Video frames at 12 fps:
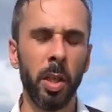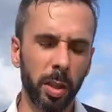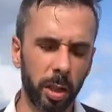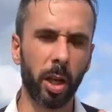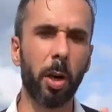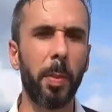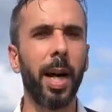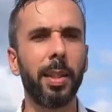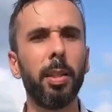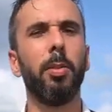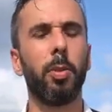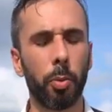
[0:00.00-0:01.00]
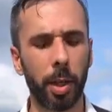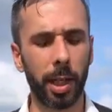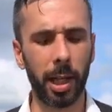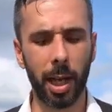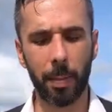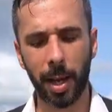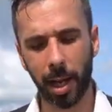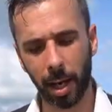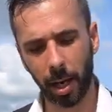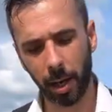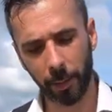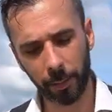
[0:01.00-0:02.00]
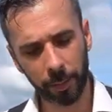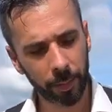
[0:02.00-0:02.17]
so about 20 ml.